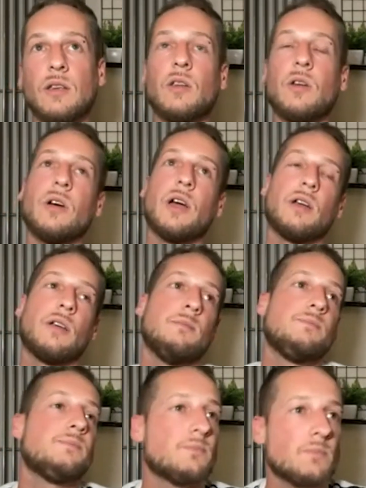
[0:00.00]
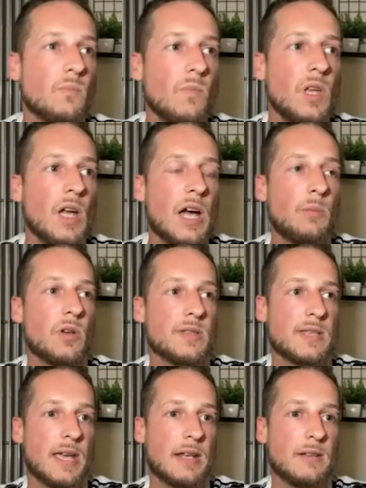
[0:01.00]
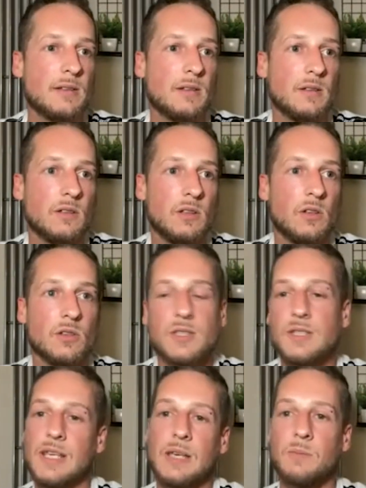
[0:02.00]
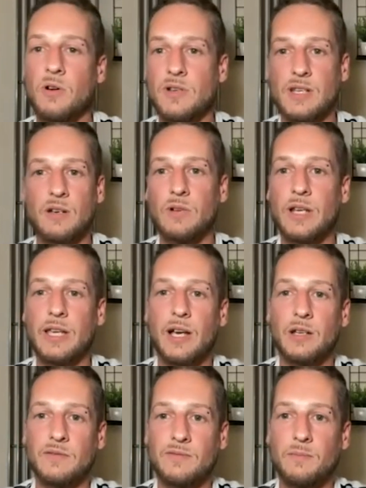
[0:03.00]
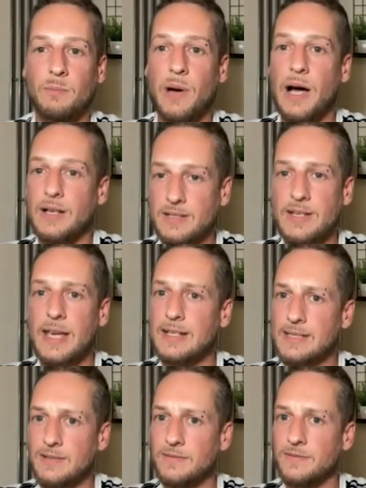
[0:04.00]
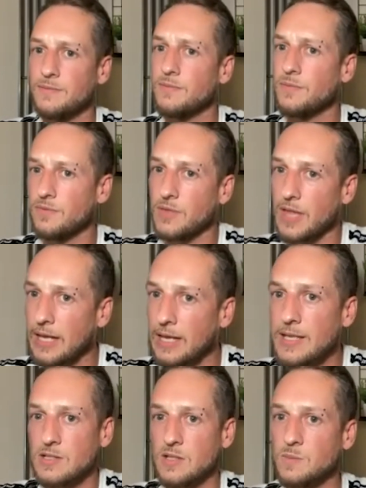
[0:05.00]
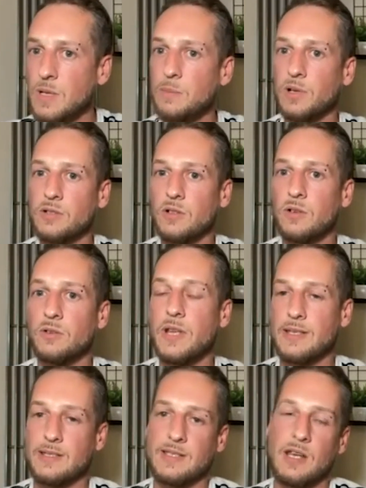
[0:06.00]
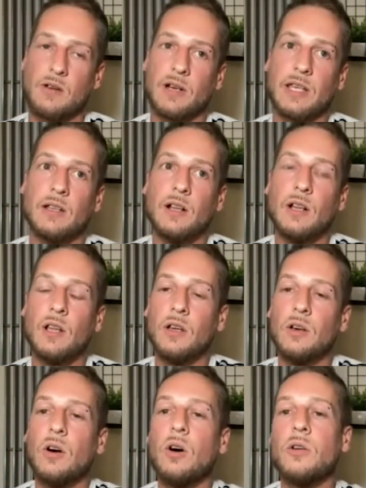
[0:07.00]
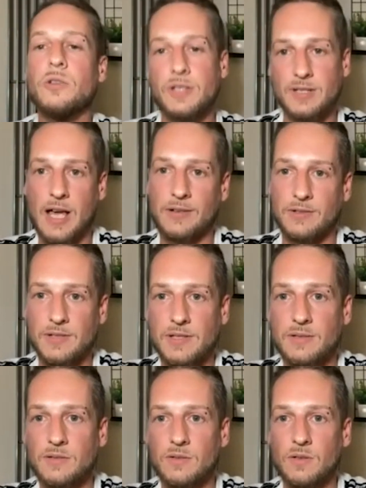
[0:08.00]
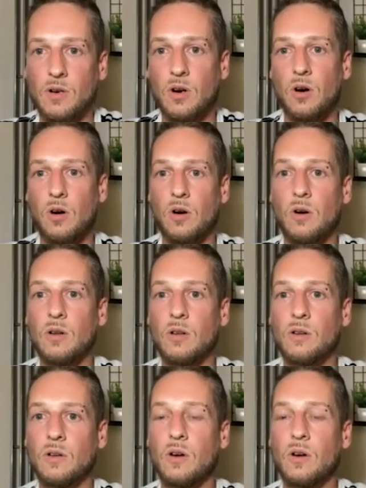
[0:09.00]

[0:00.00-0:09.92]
You know, I, and I'm not saying you know stigma is in a really kind of bad negative thing. It's just people that don't necessarily understand or